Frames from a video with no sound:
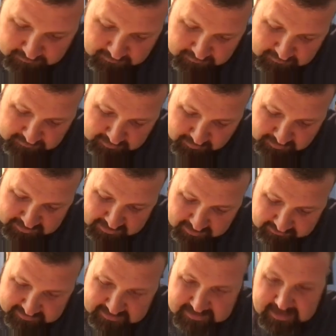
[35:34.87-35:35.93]
number
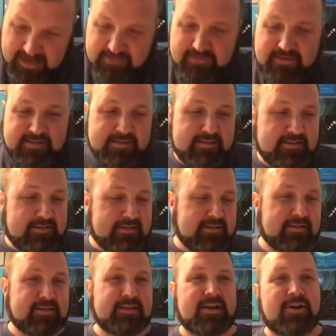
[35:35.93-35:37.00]
77.
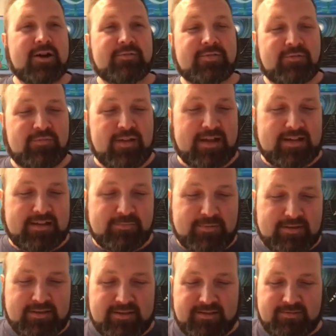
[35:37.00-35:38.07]
I'll have to find him in
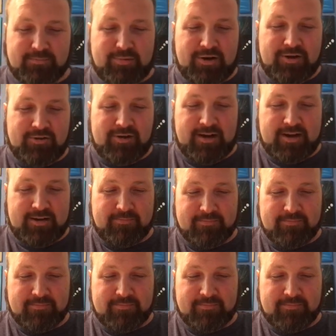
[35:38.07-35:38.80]
the program.